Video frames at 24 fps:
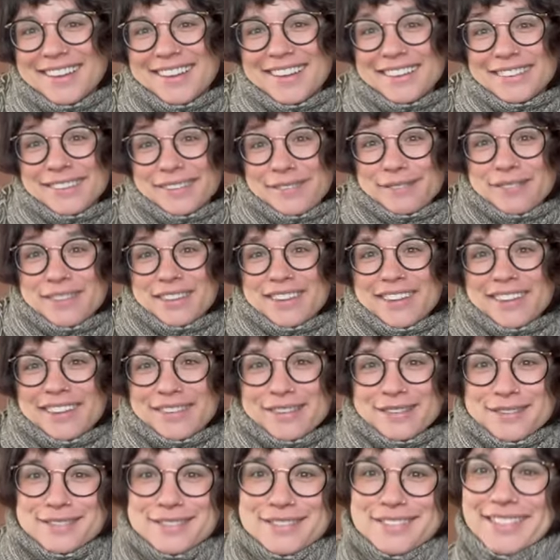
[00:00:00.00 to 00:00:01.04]
love the
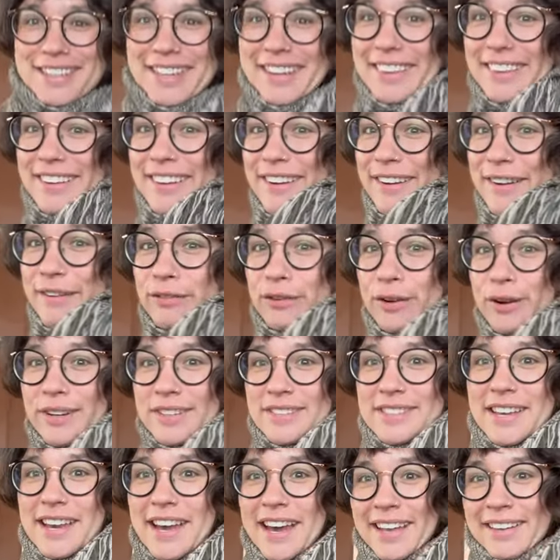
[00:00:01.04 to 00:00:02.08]
colors together. Of
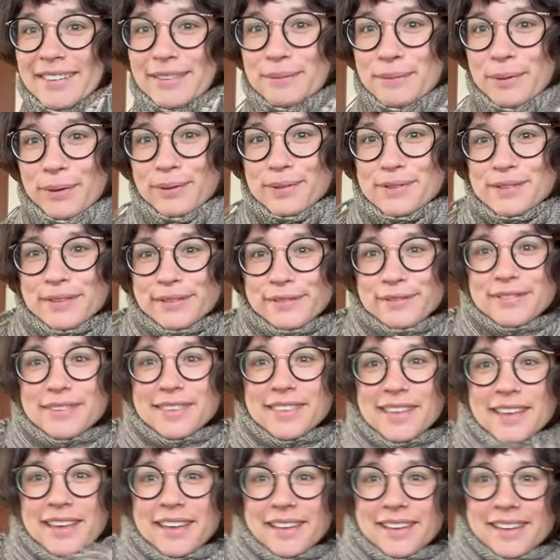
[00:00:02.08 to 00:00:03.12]
course, it hides most of
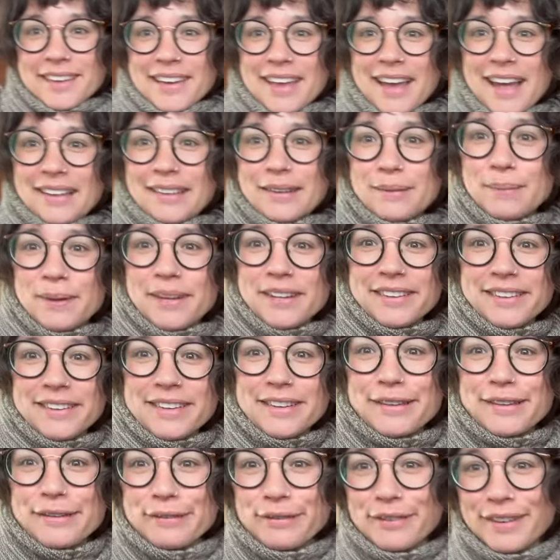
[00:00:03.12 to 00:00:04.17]
the halibut
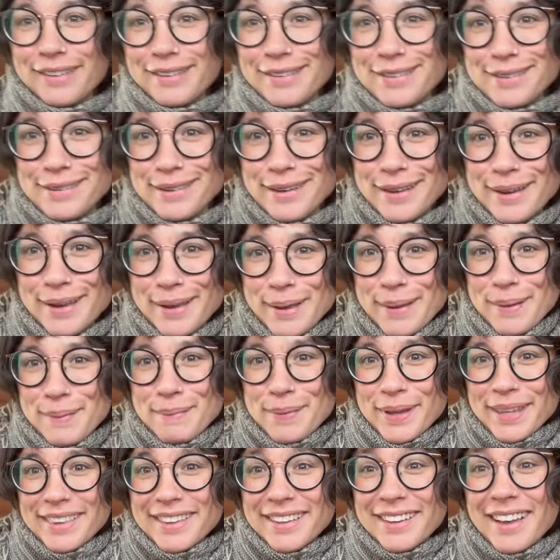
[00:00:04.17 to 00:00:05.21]
in the front,
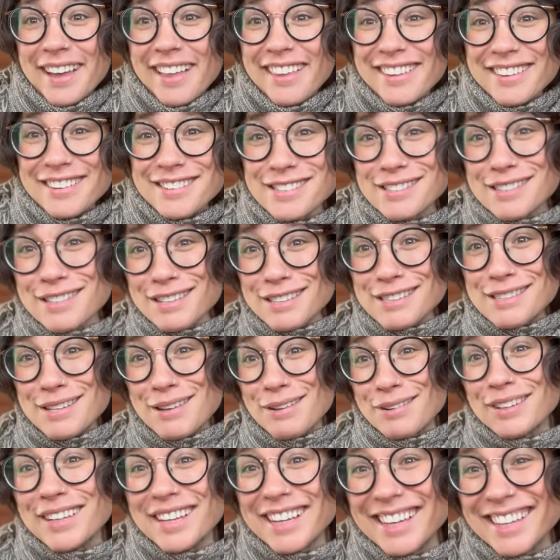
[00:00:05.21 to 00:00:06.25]
but the colors look
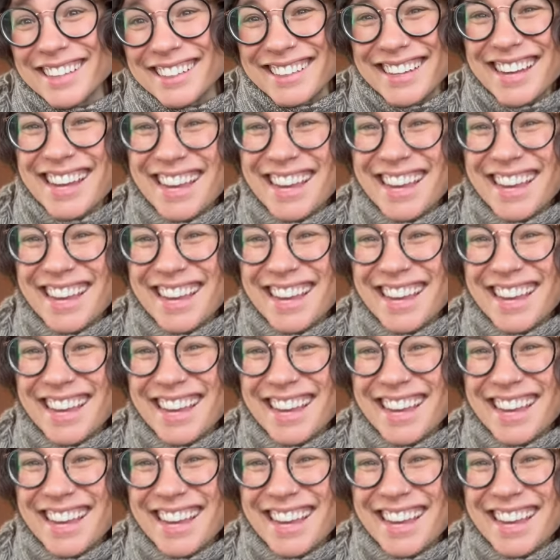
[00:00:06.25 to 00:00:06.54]
so good.